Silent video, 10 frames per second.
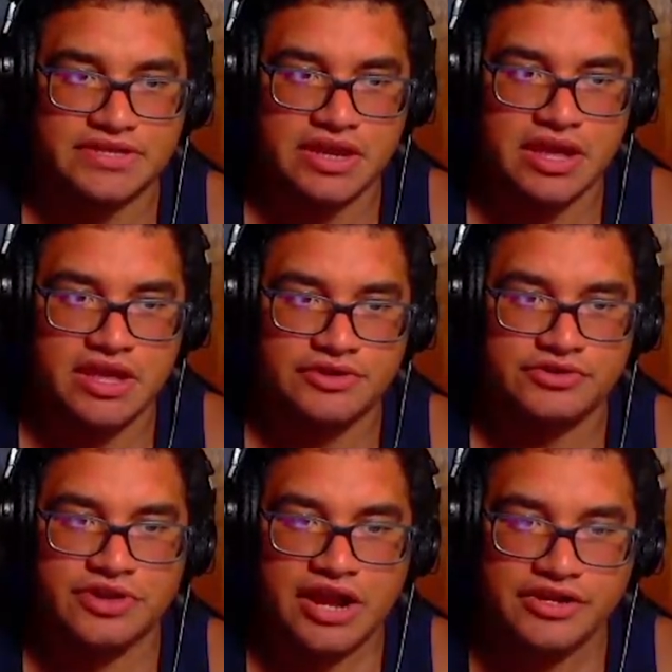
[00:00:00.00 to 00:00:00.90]
And
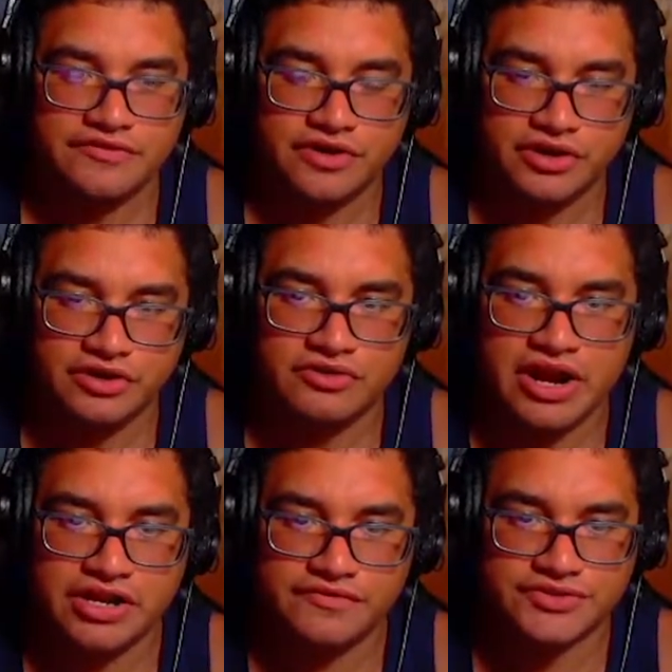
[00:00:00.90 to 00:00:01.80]
grinding for
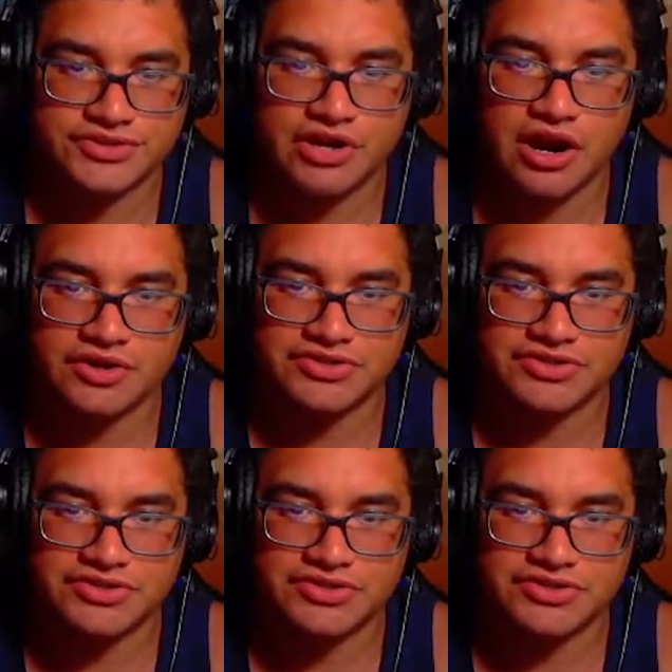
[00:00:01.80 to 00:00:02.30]
stars